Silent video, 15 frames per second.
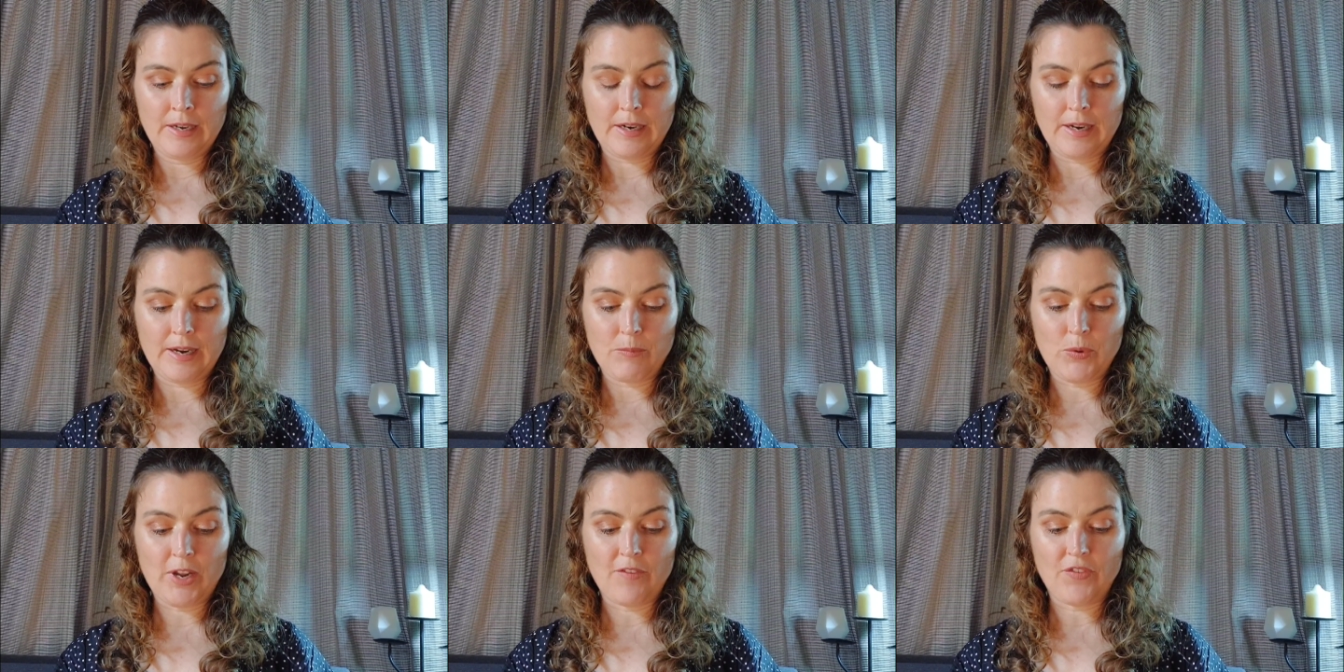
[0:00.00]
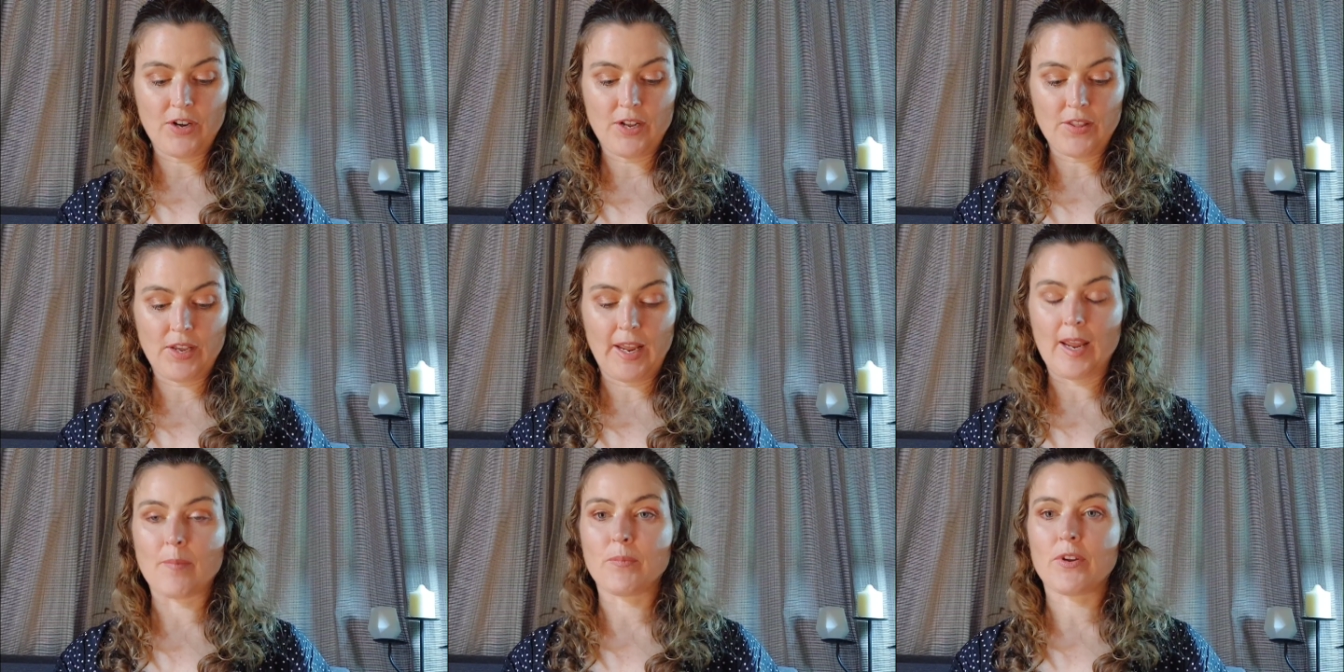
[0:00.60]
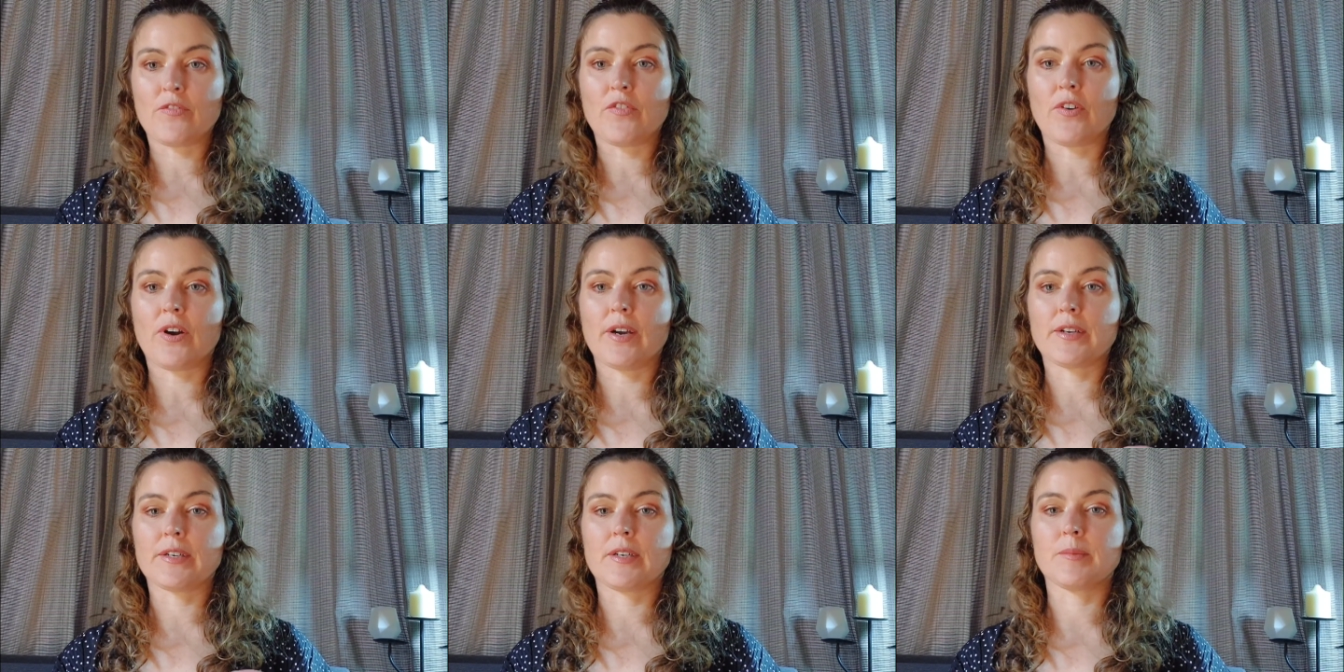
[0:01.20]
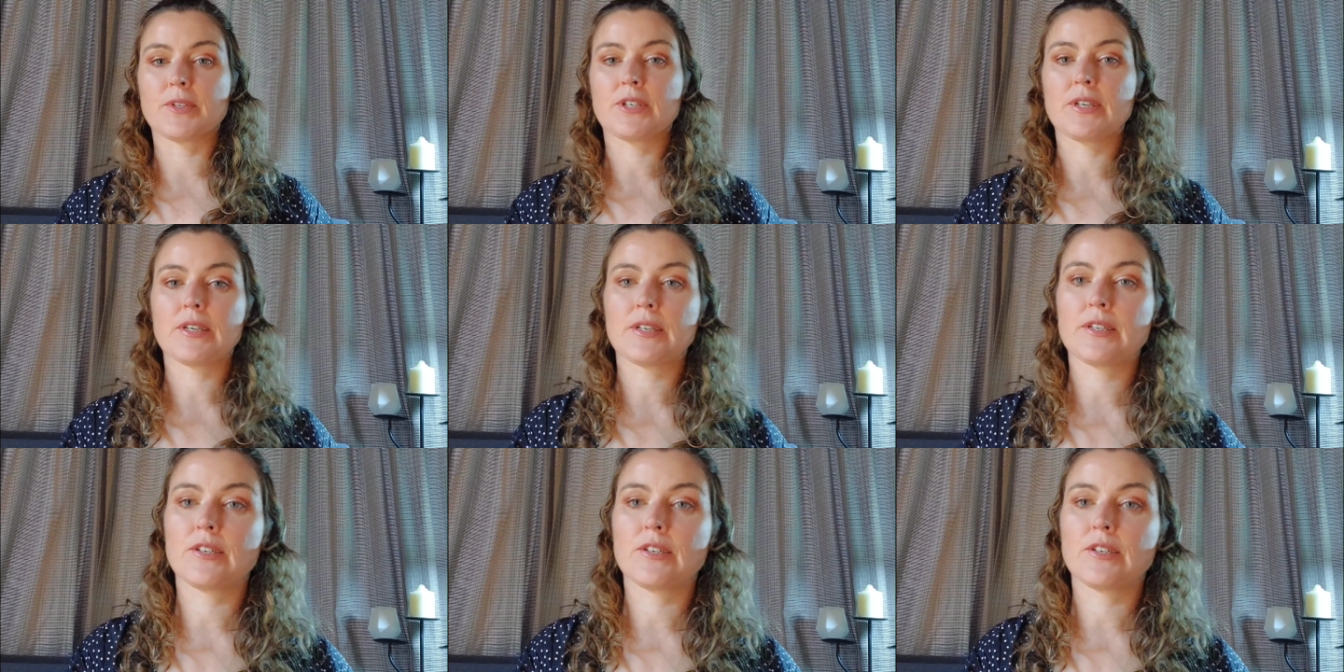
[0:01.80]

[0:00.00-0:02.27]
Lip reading: Okay, we have another amplified lipstick.